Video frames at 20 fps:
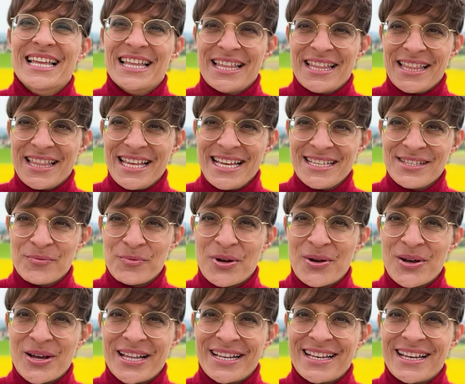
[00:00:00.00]
this
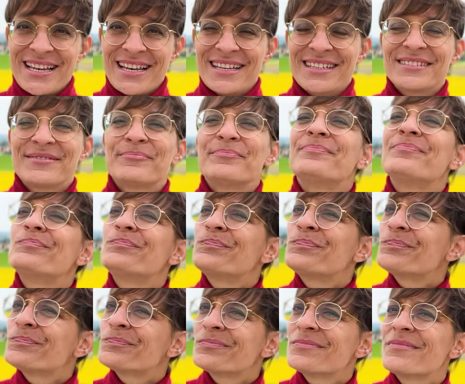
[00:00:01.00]
one.
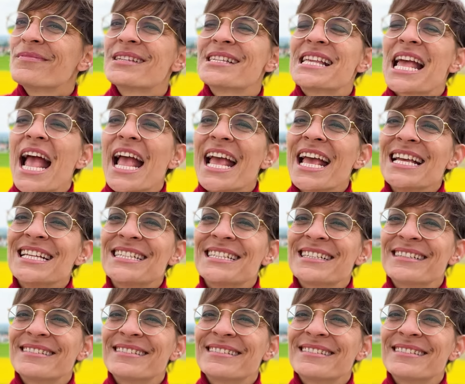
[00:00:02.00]
Say it.